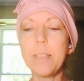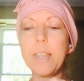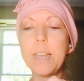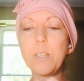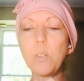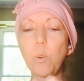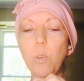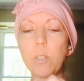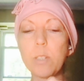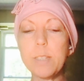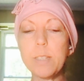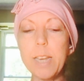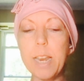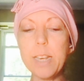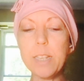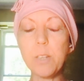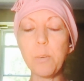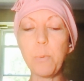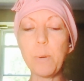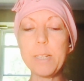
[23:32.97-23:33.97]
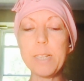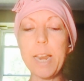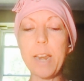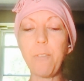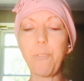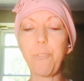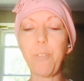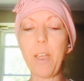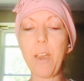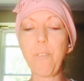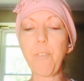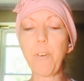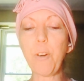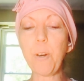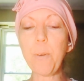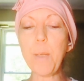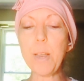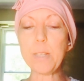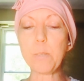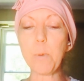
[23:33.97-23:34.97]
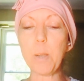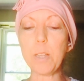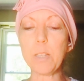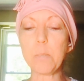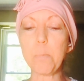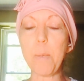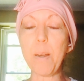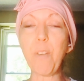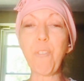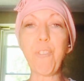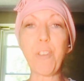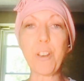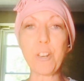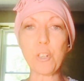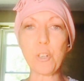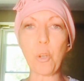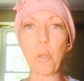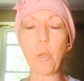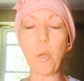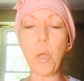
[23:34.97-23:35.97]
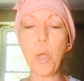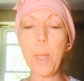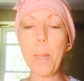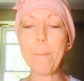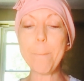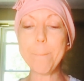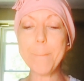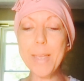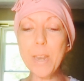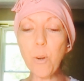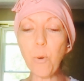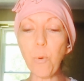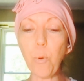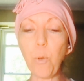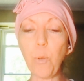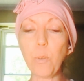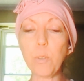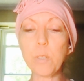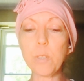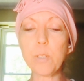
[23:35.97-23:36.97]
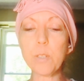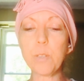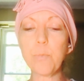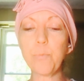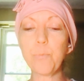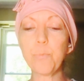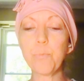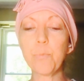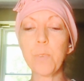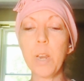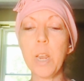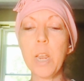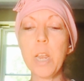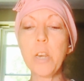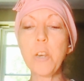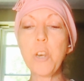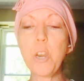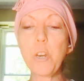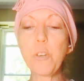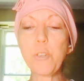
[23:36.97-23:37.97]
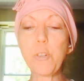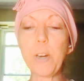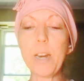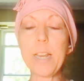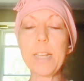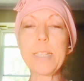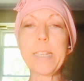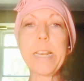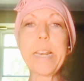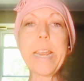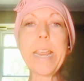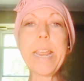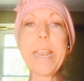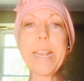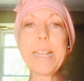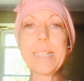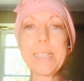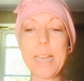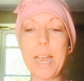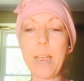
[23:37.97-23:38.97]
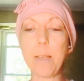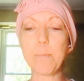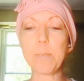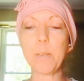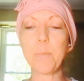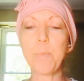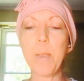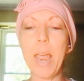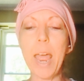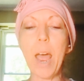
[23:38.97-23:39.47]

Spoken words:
These oils tend to retain flavor as well as beneficial minerals, nutrients, and enzymes.